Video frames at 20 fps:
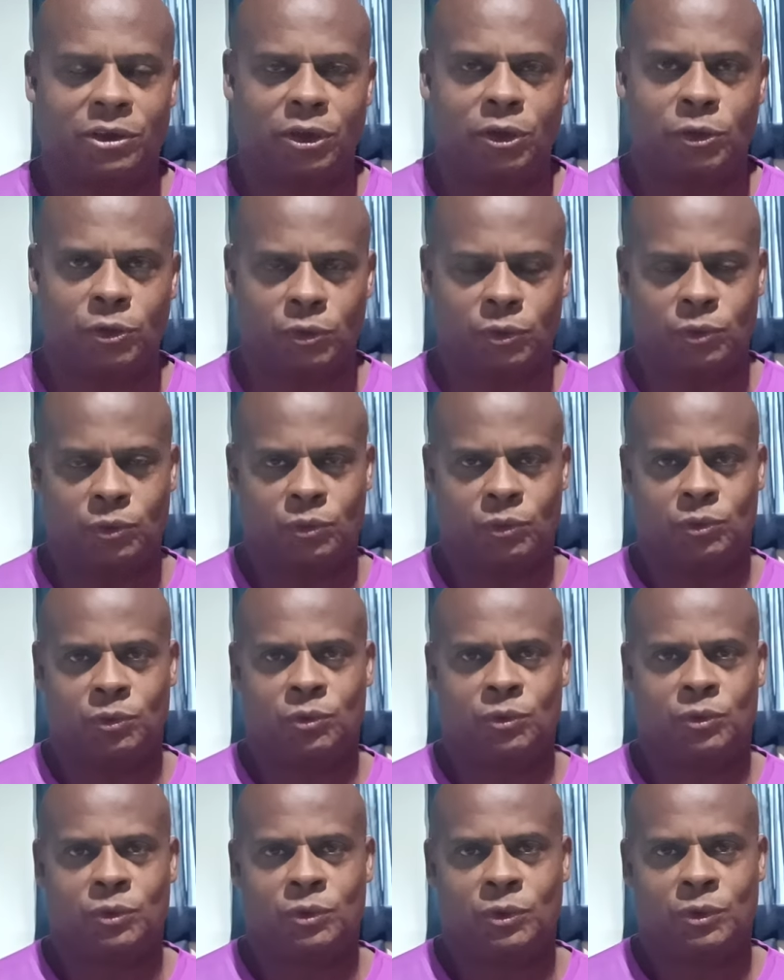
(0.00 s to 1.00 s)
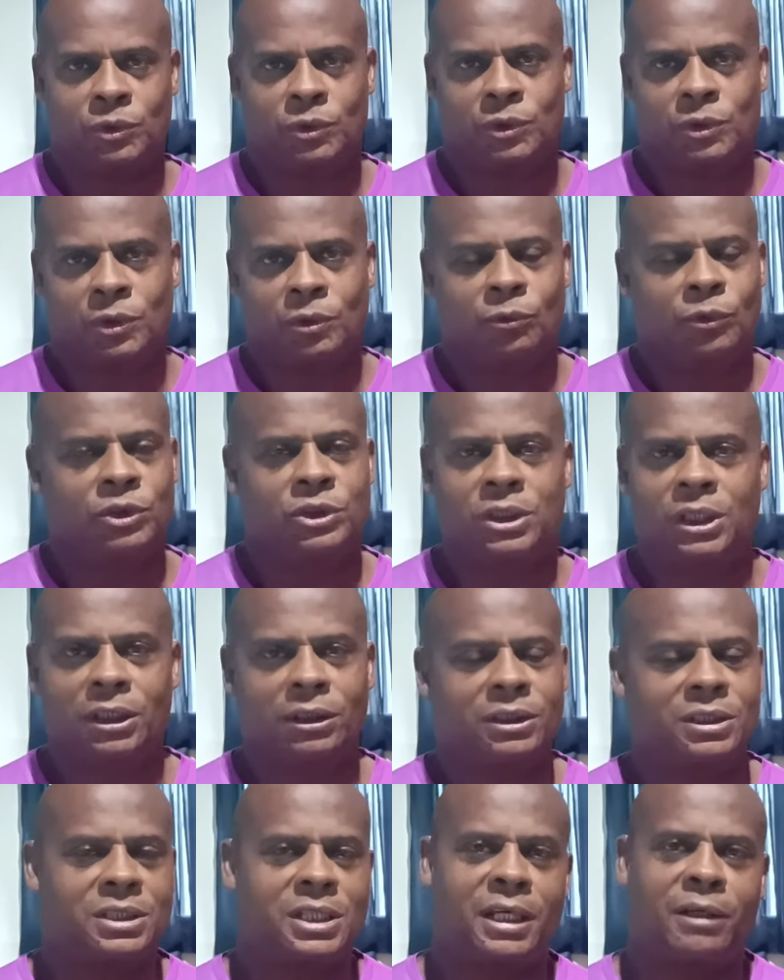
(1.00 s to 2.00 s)
do. We're
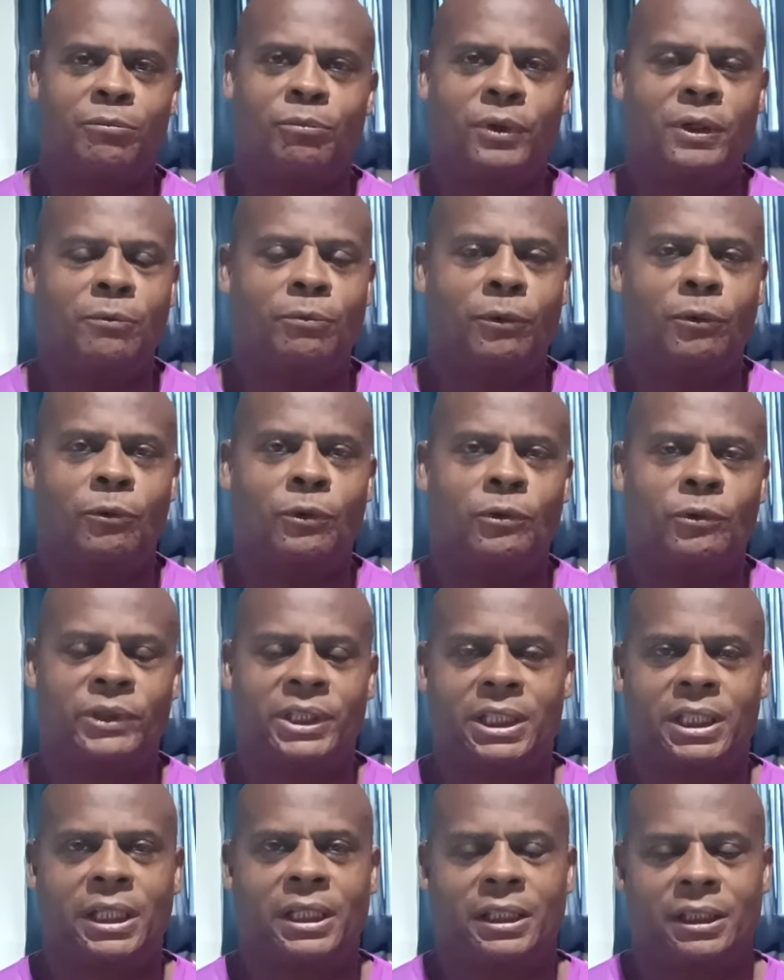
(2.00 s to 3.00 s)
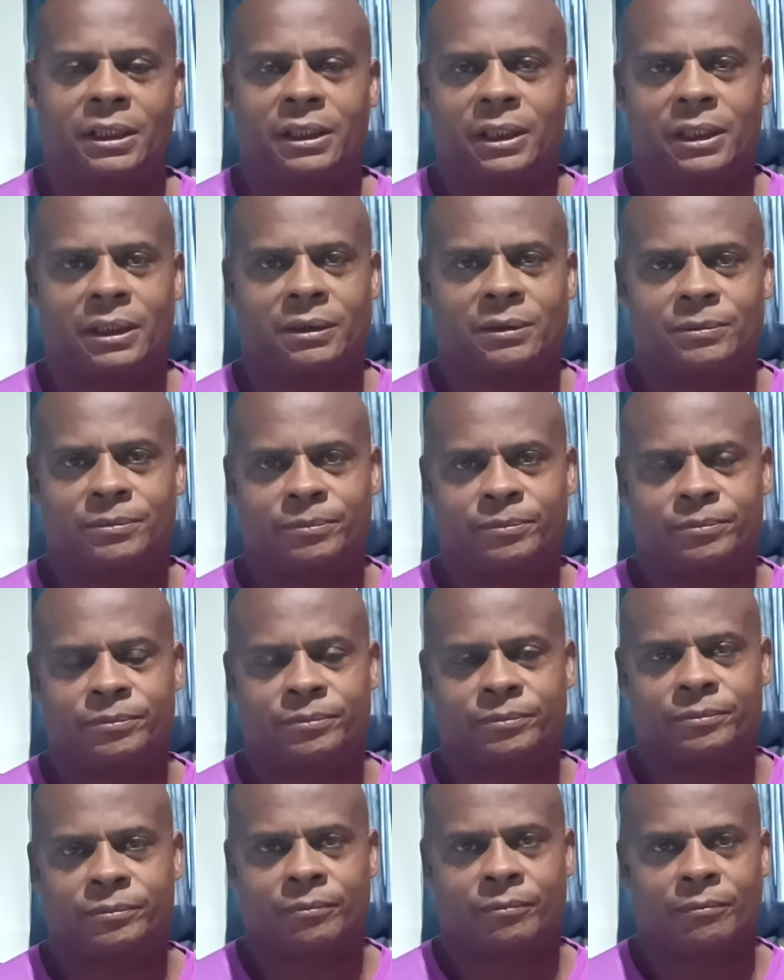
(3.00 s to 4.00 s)
still the same people when we get here,
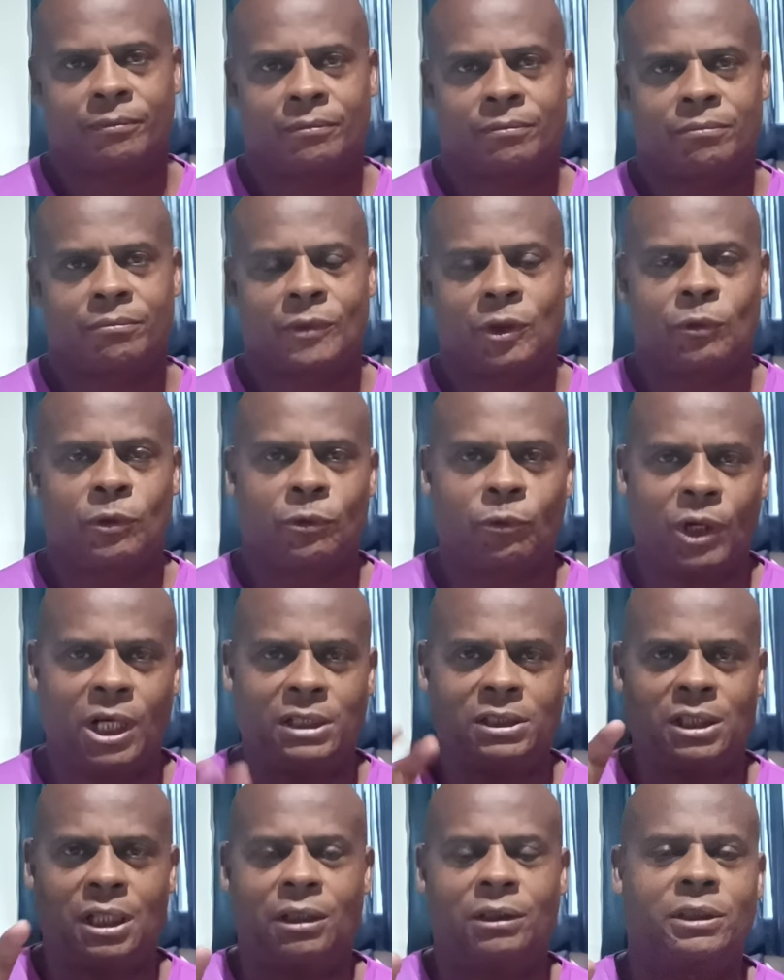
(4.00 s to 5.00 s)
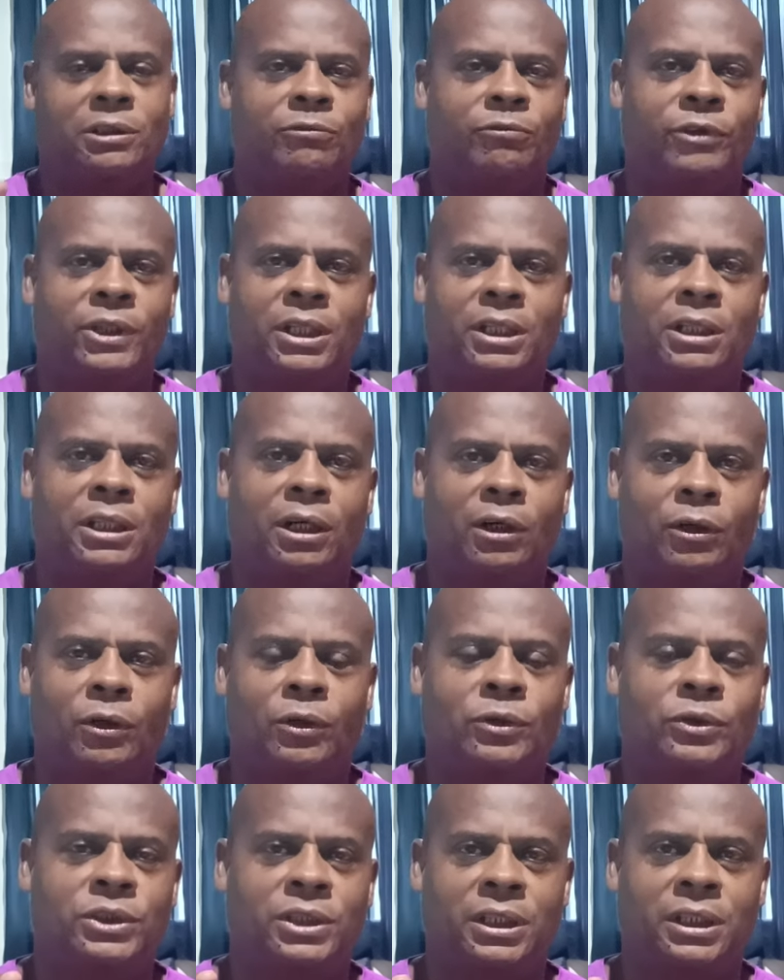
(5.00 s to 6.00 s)
but we watch all these
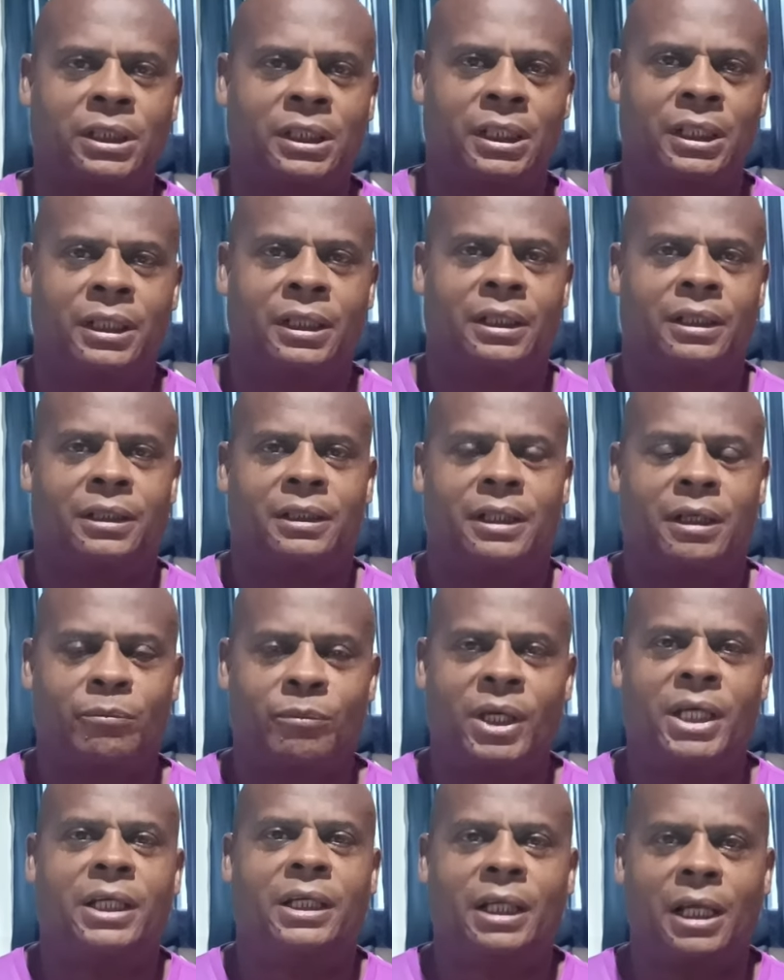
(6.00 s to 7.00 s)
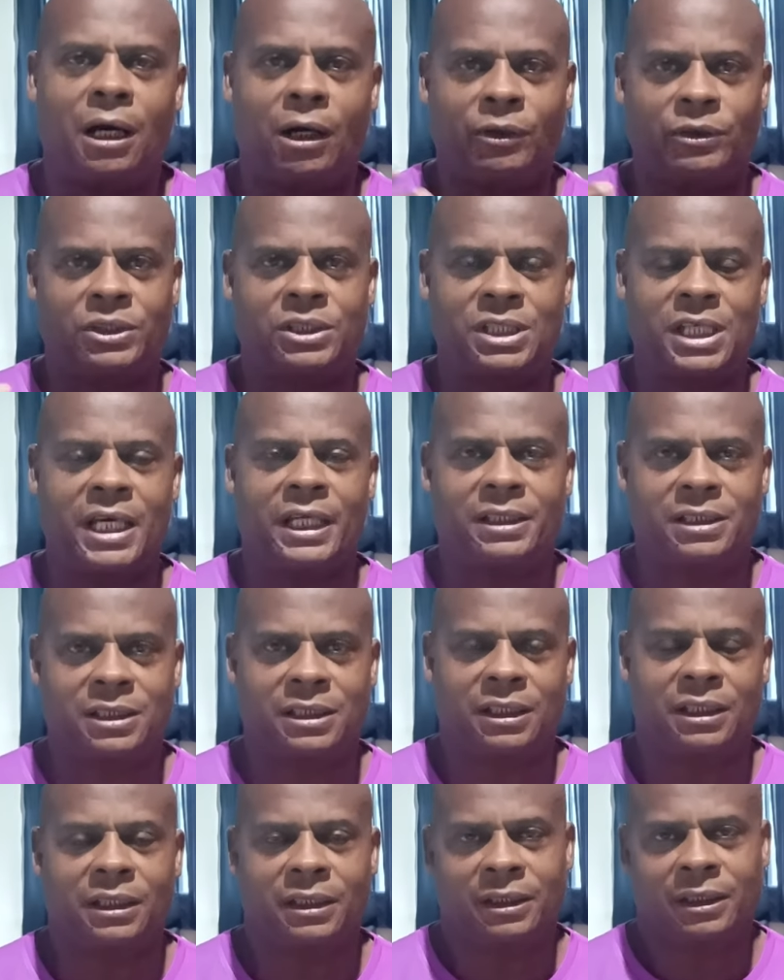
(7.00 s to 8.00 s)
videos and they make it all
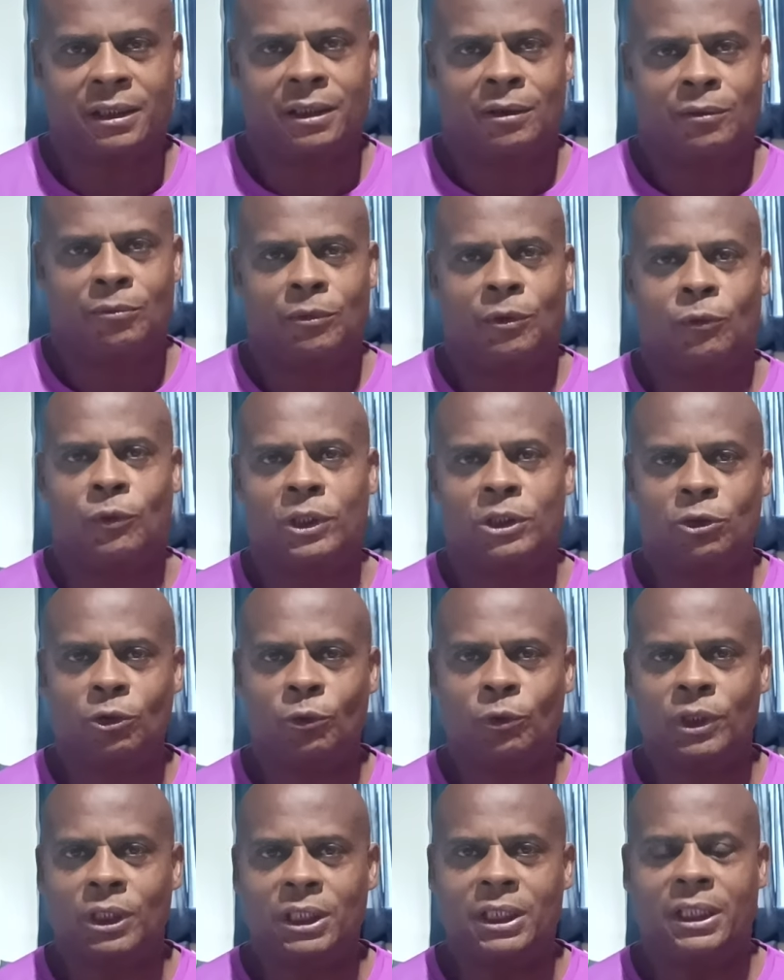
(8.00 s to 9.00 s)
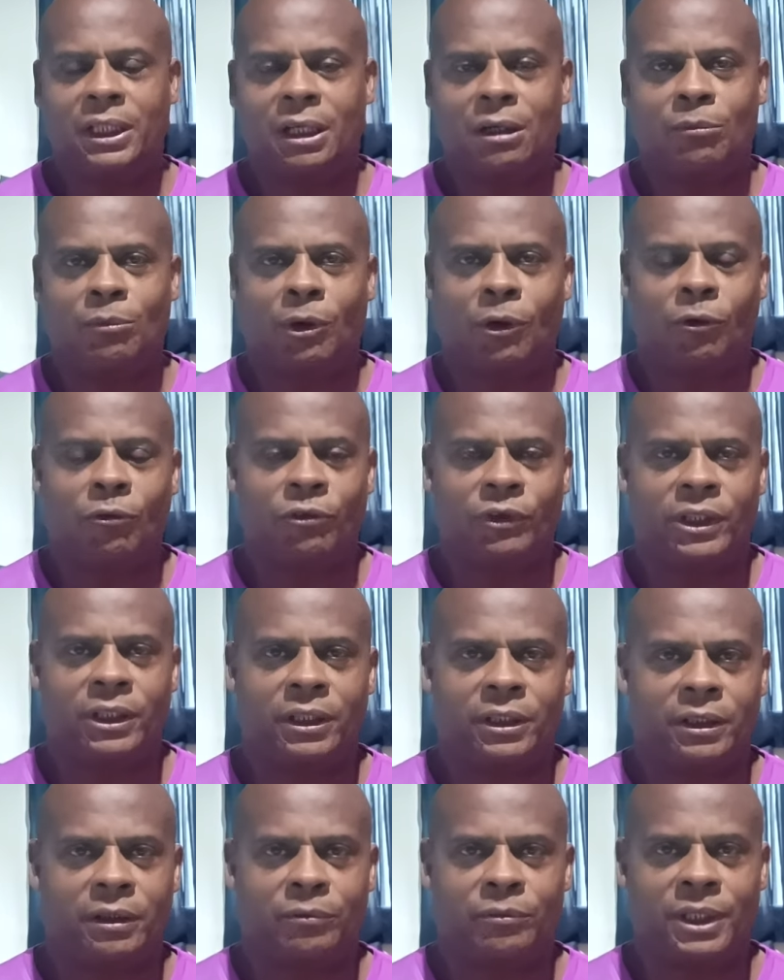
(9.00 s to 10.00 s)
sexy. But when you really come over
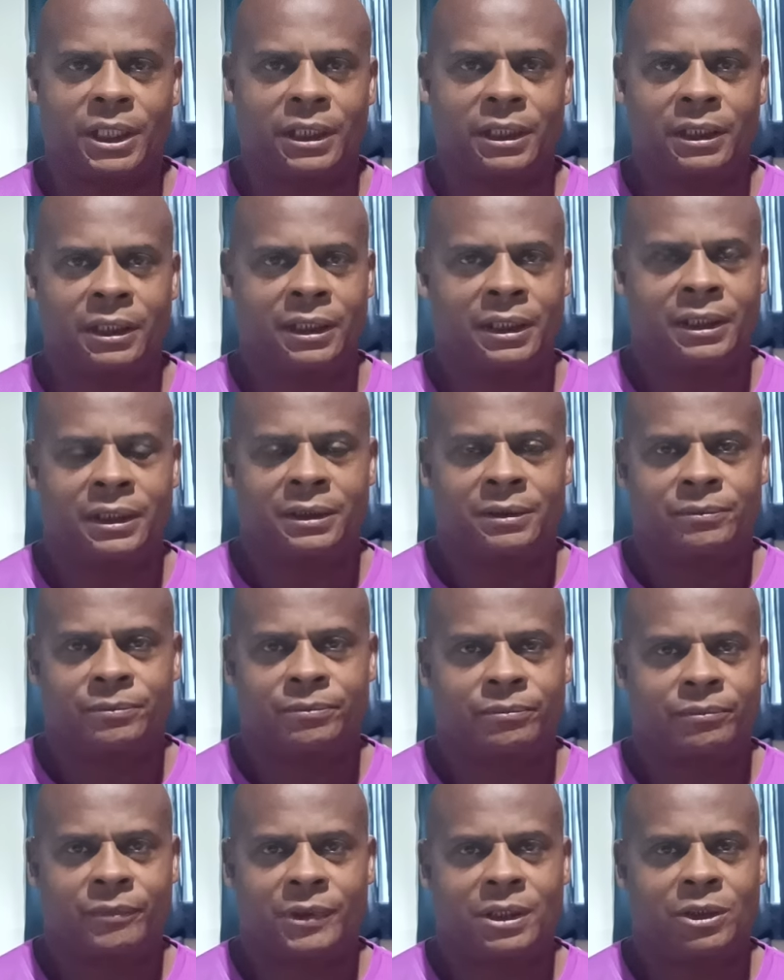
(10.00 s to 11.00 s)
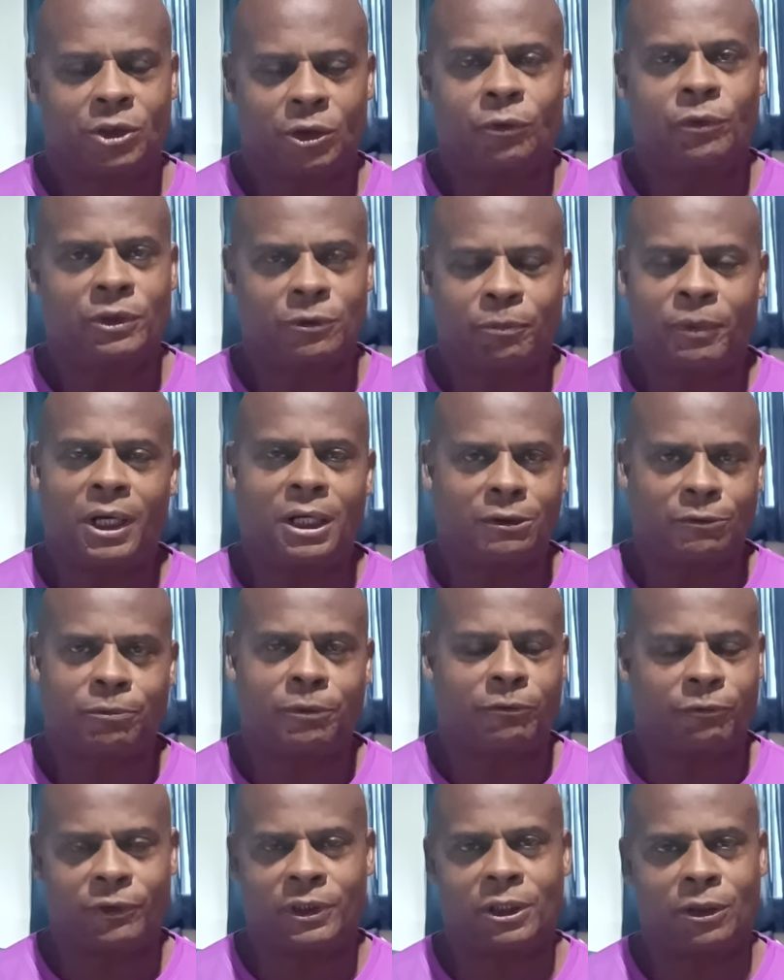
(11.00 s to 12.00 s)
here, man, you're
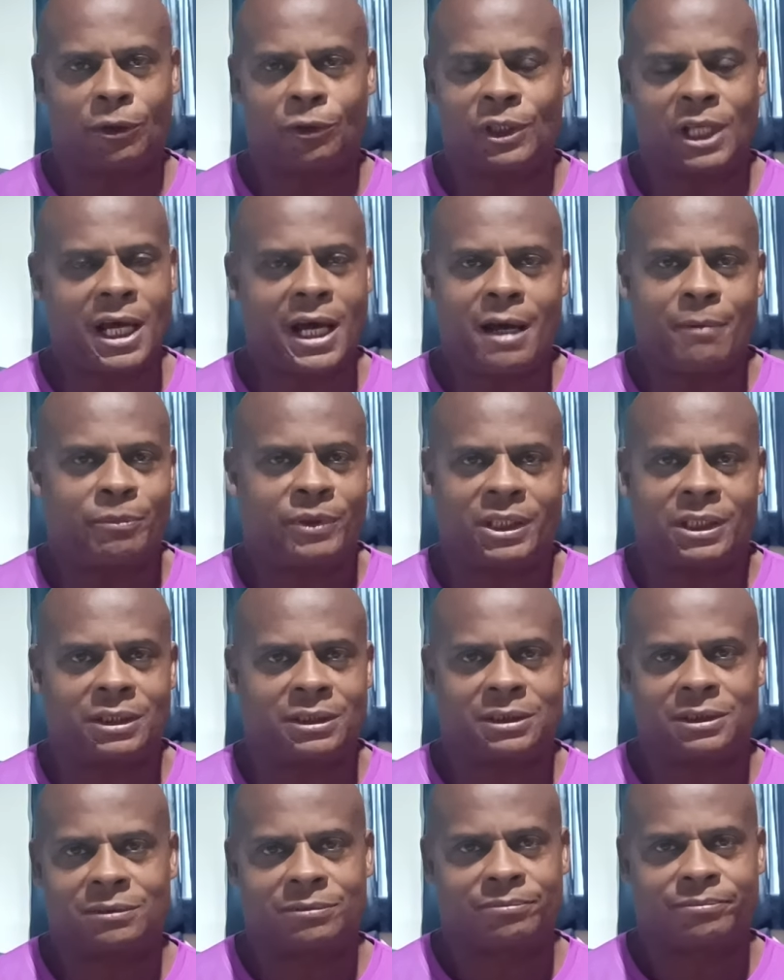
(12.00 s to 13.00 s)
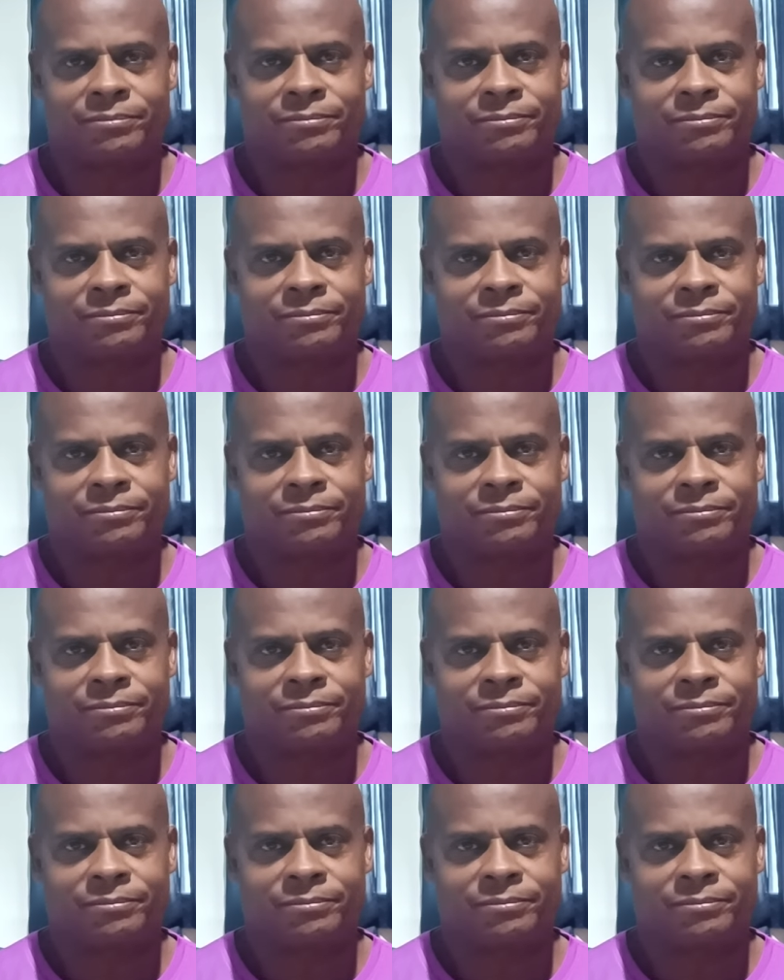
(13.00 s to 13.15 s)
responsible for your own happiness.